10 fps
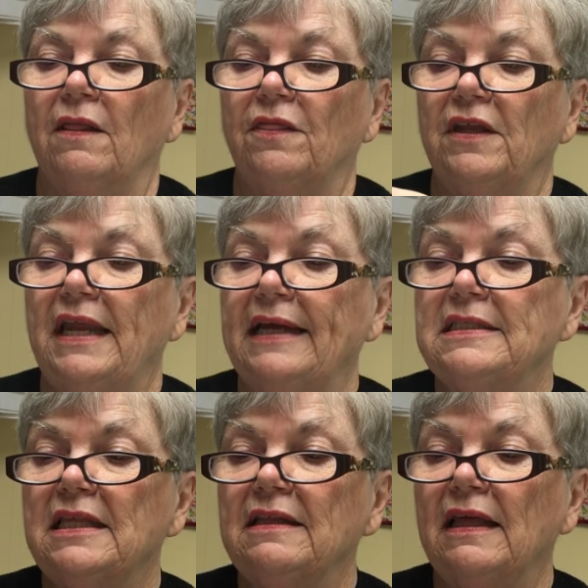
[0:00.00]
The next
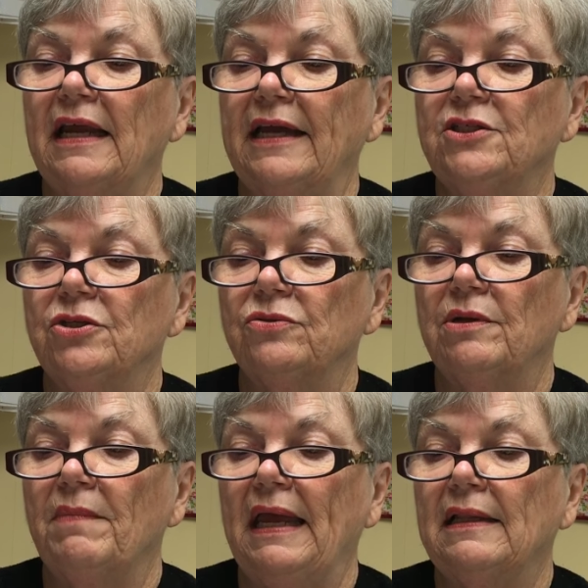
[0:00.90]
thing that I do to
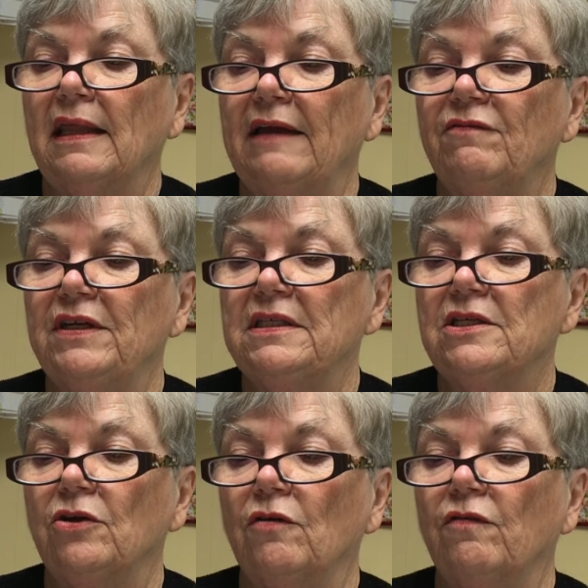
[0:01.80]
make life
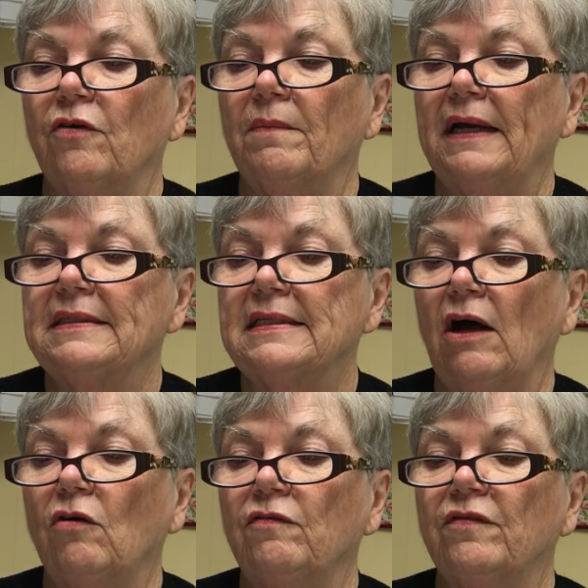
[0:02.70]
easier for
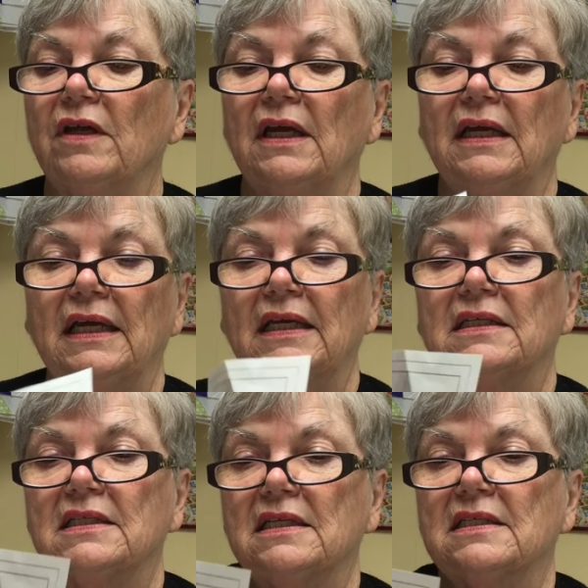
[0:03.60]
myself
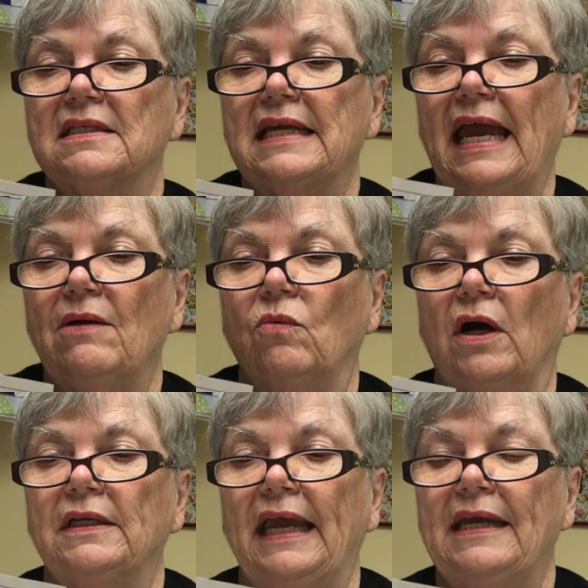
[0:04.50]
is, this is
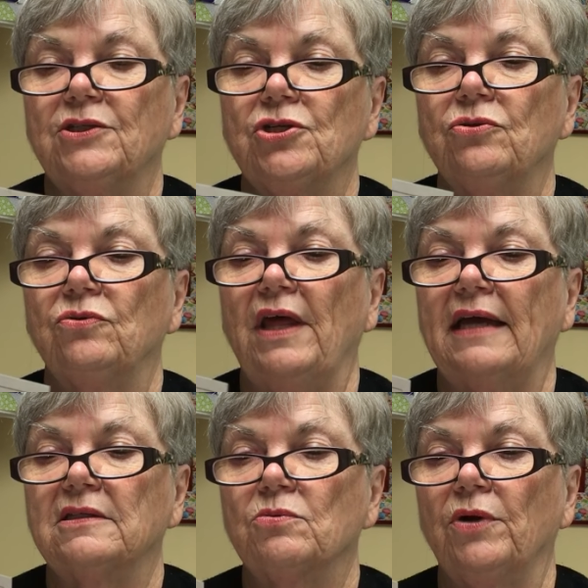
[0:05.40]
A1, A2.
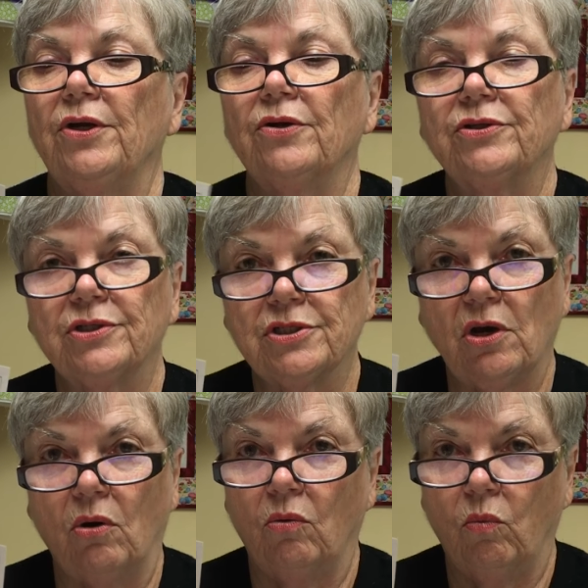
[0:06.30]
That's where you're going to
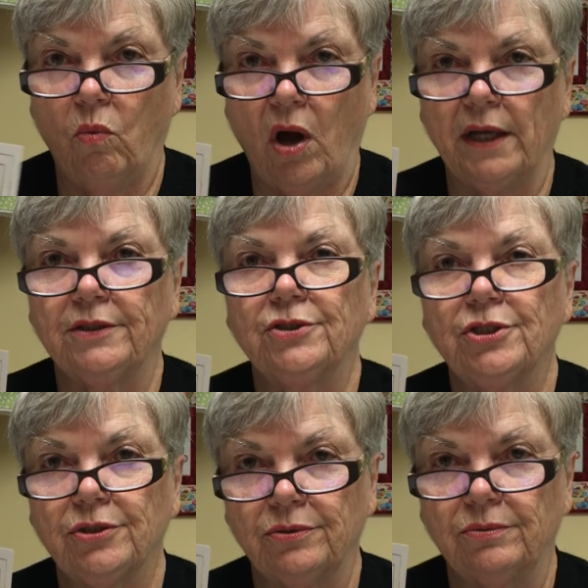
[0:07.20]
sew. 1,
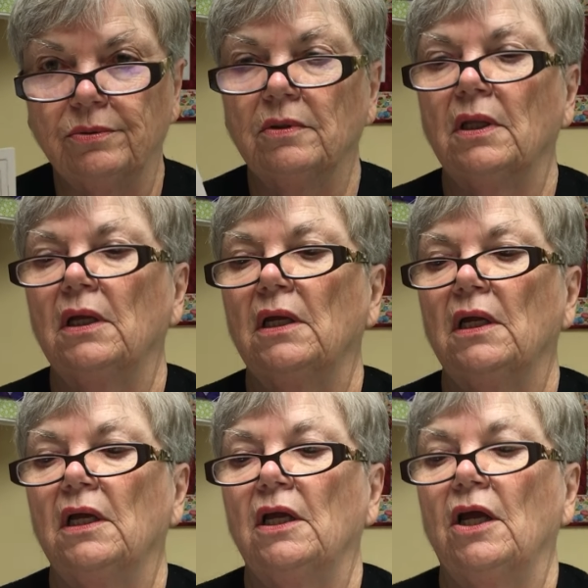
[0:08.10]
2.
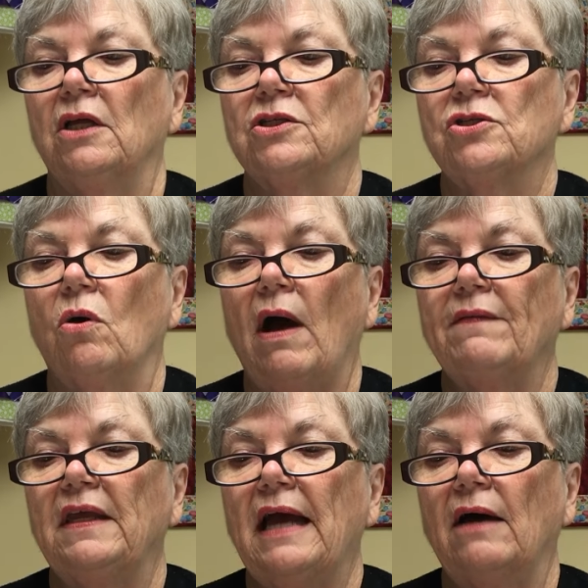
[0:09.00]
So on
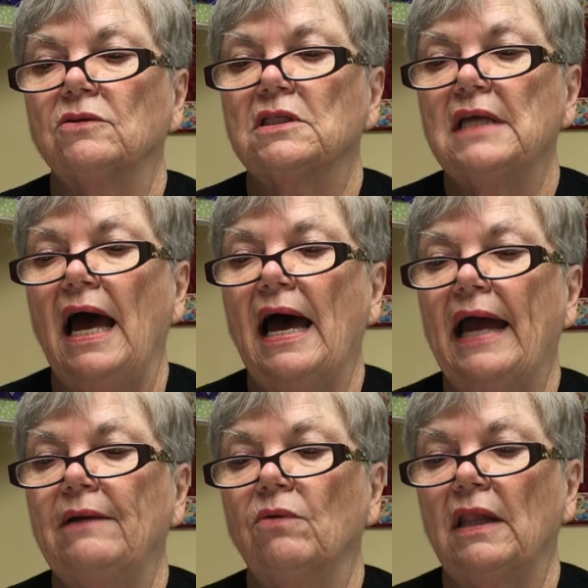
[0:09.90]
the
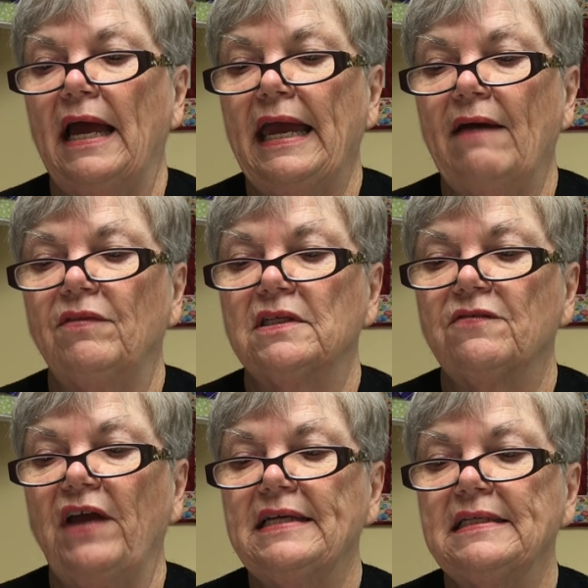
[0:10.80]
outside, while I have this
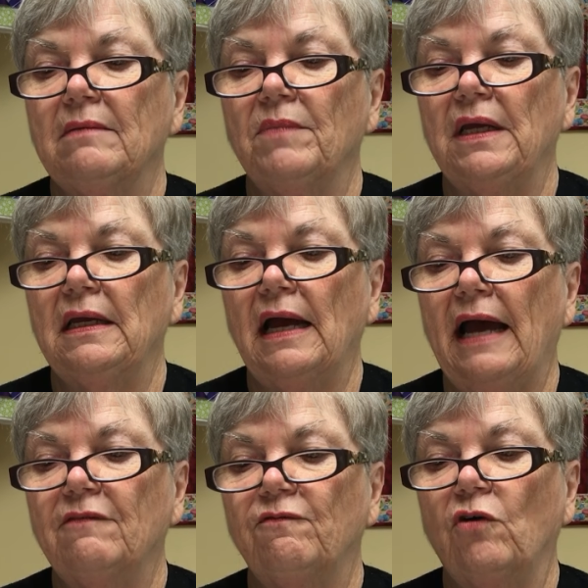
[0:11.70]
facing me,
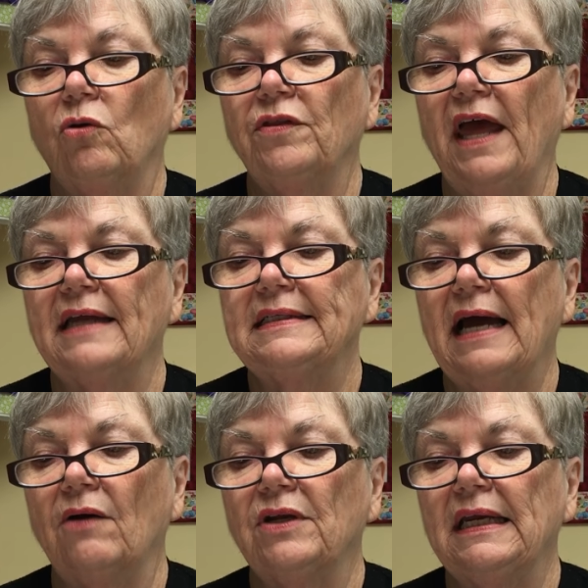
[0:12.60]
I fold that
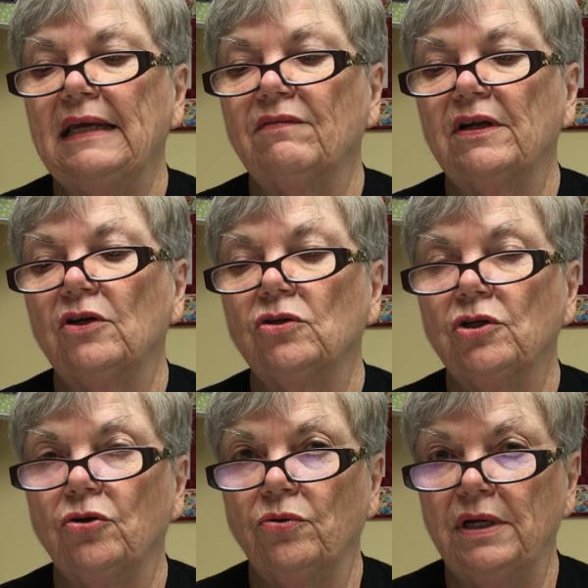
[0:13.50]
down and give it a
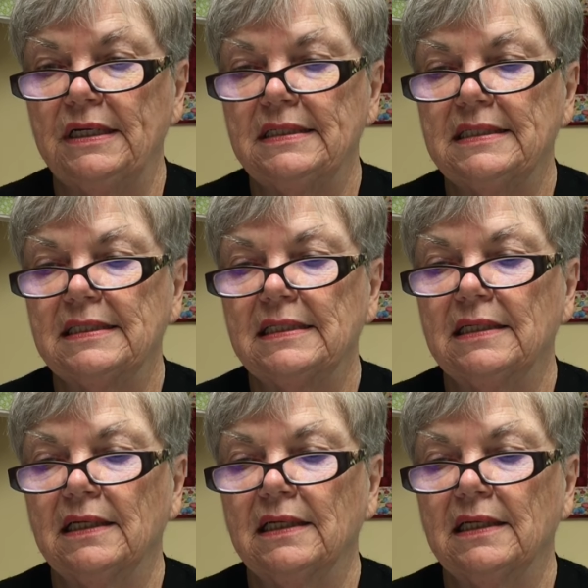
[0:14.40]
good crease